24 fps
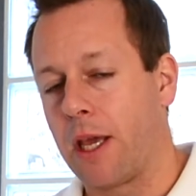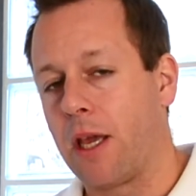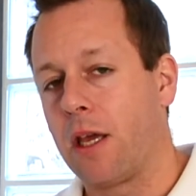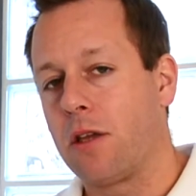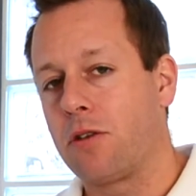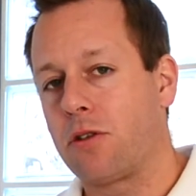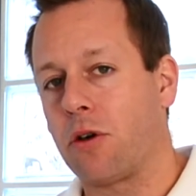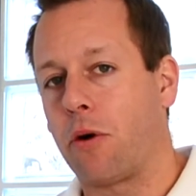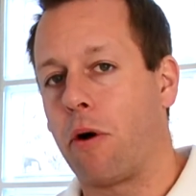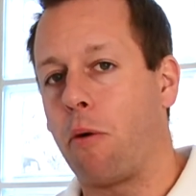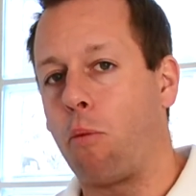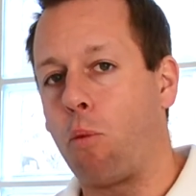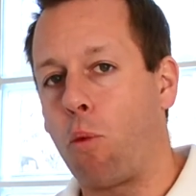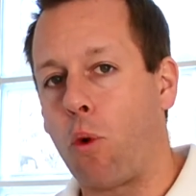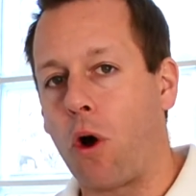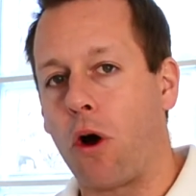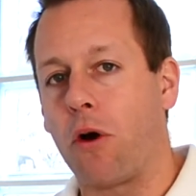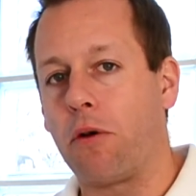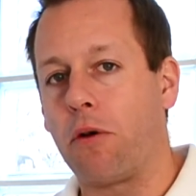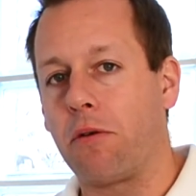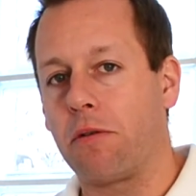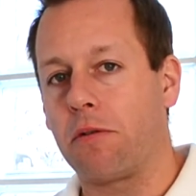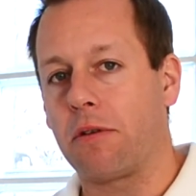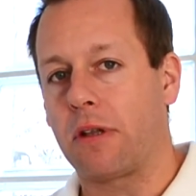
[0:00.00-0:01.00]
So it
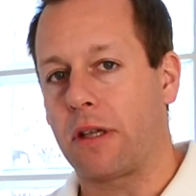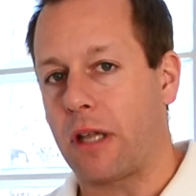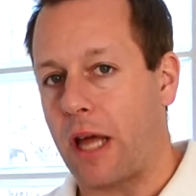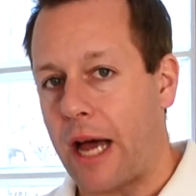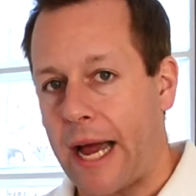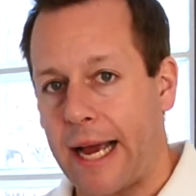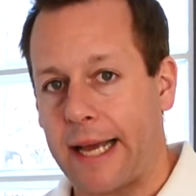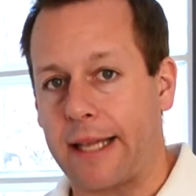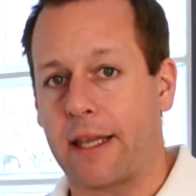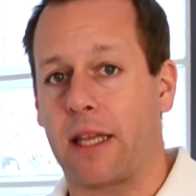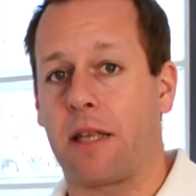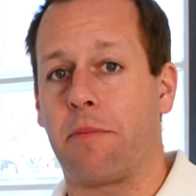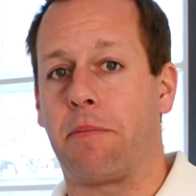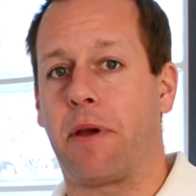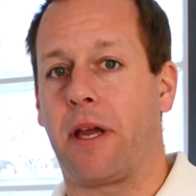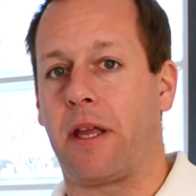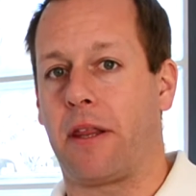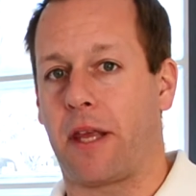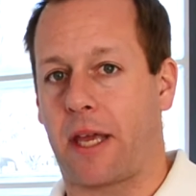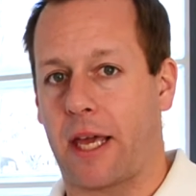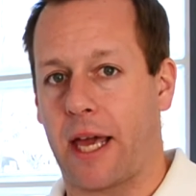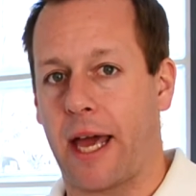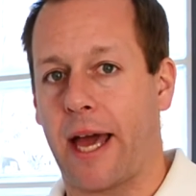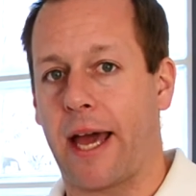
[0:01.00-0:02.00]
won't likely be the
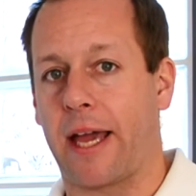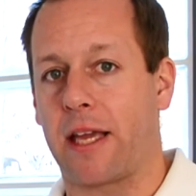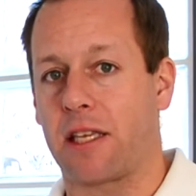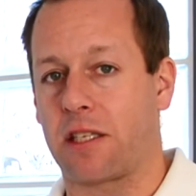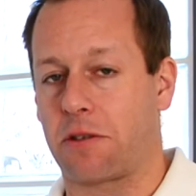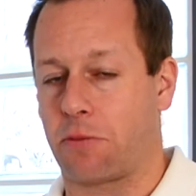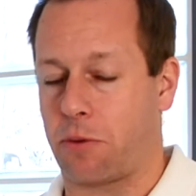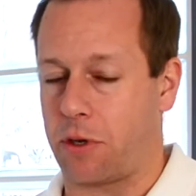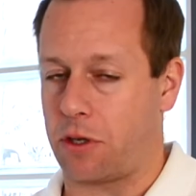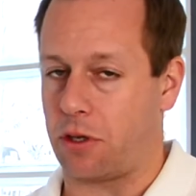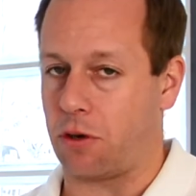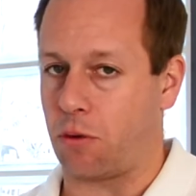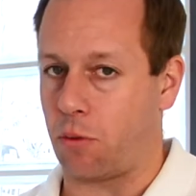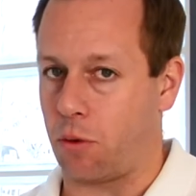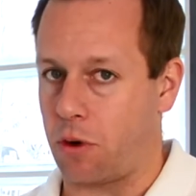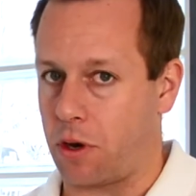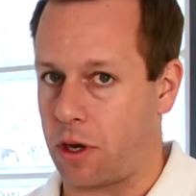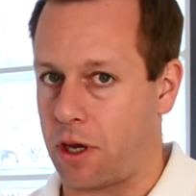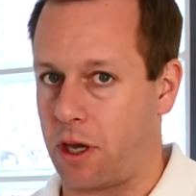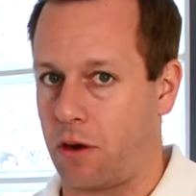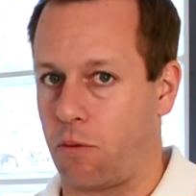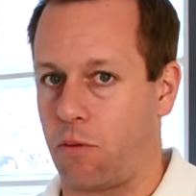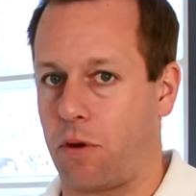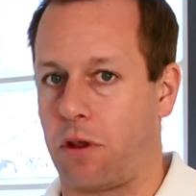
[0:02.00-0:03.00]
case when you're
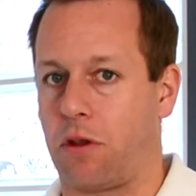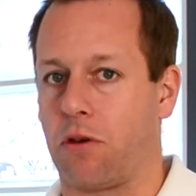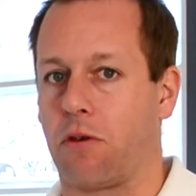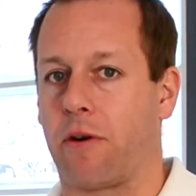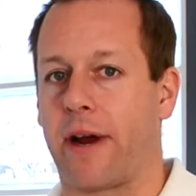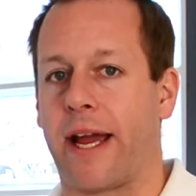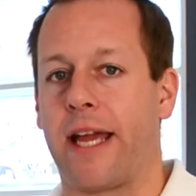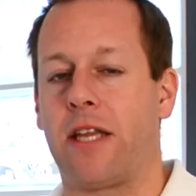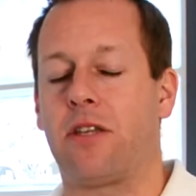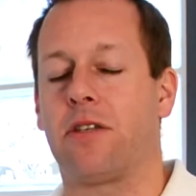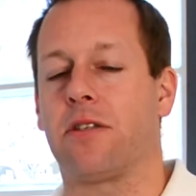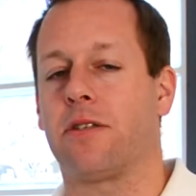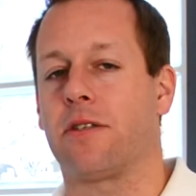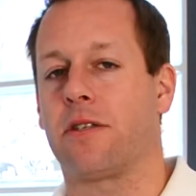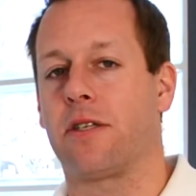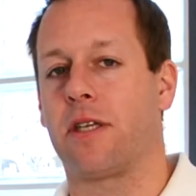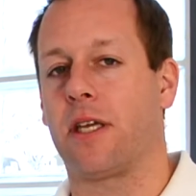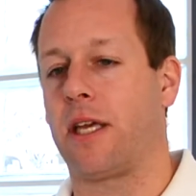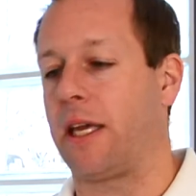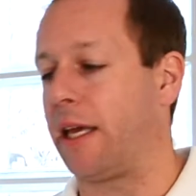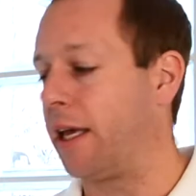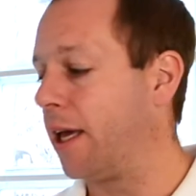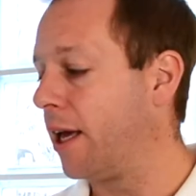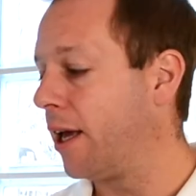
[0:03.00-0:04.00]
working with your
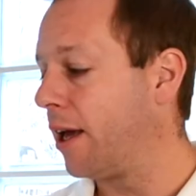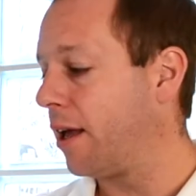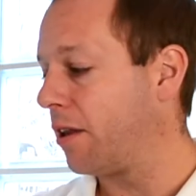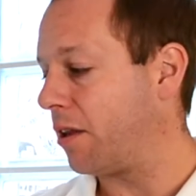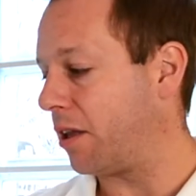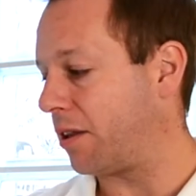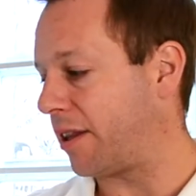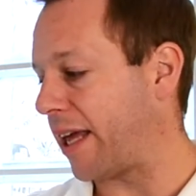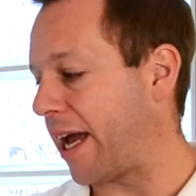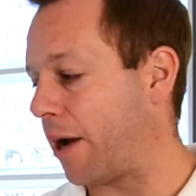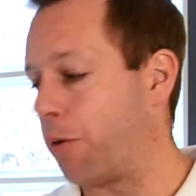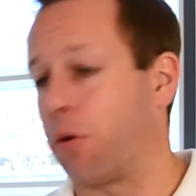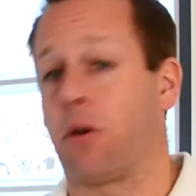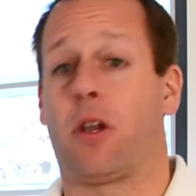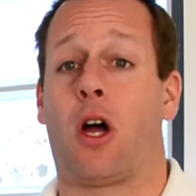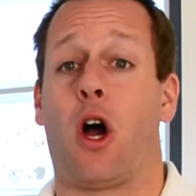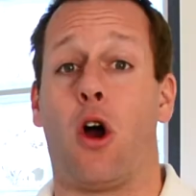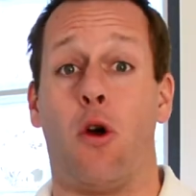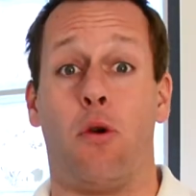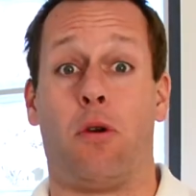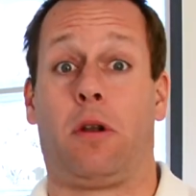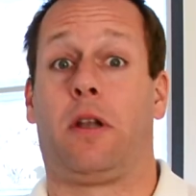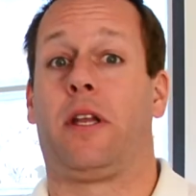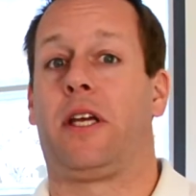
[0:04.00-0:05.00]
agency that they will
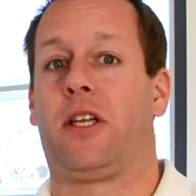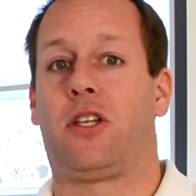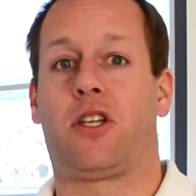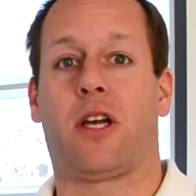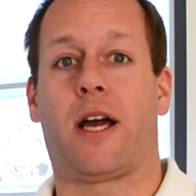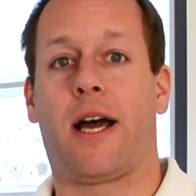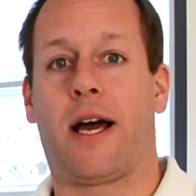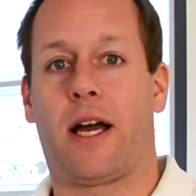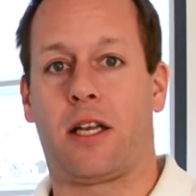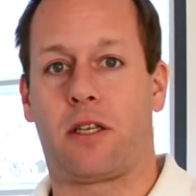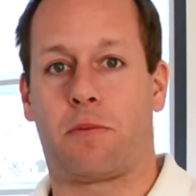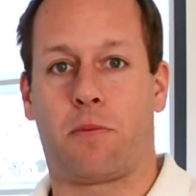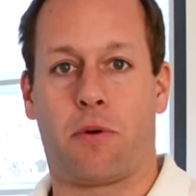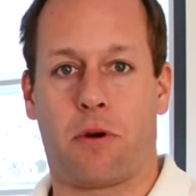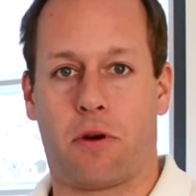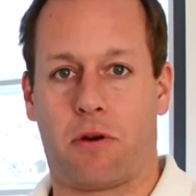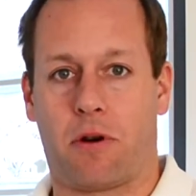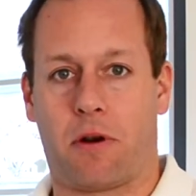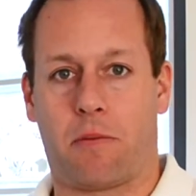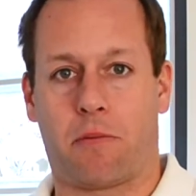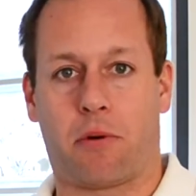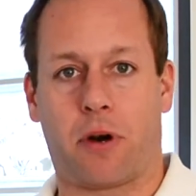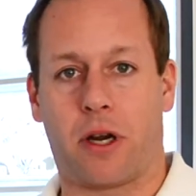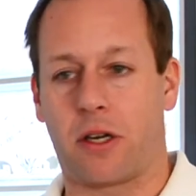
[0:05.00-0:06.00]
only charge per
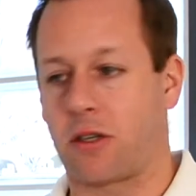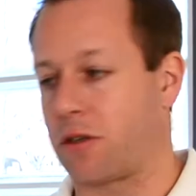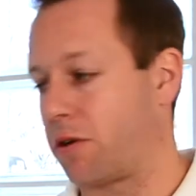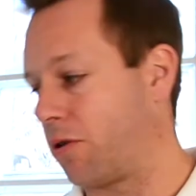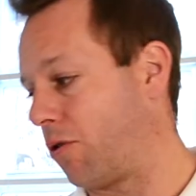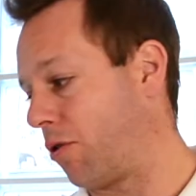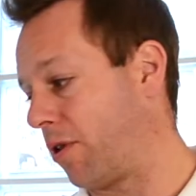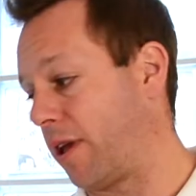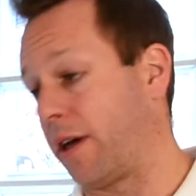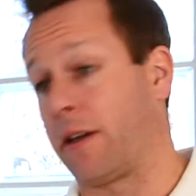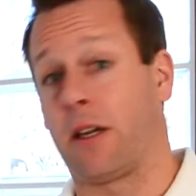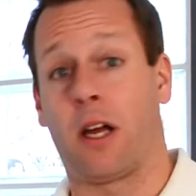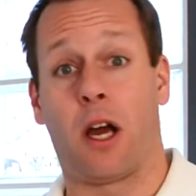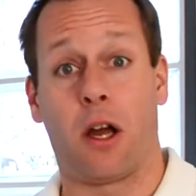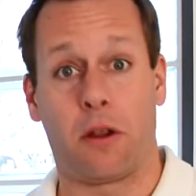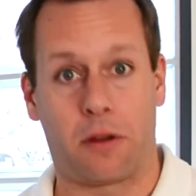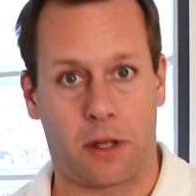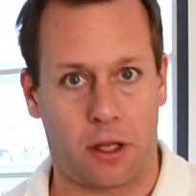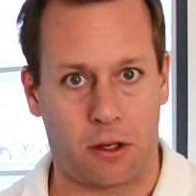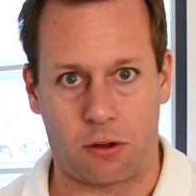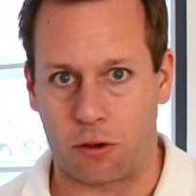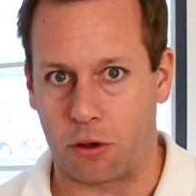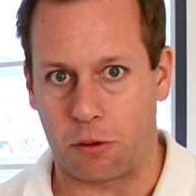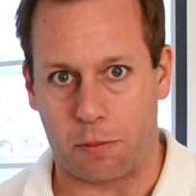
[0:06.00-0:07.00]
impression or they'll
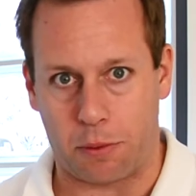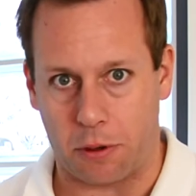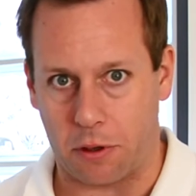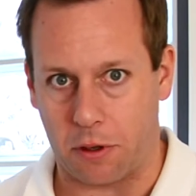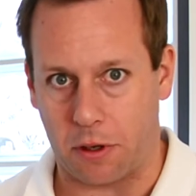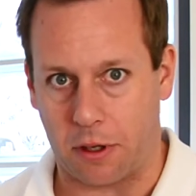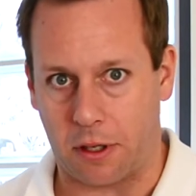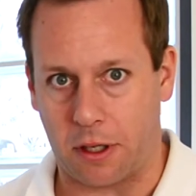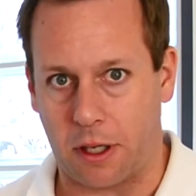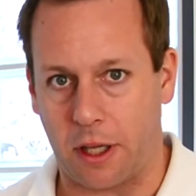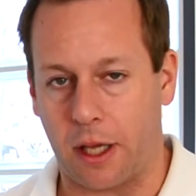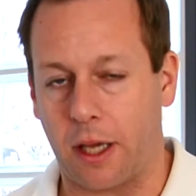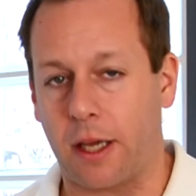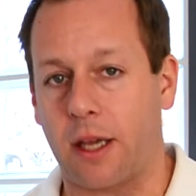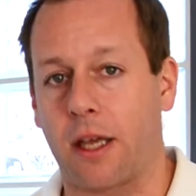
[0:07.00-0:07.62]
only do per click.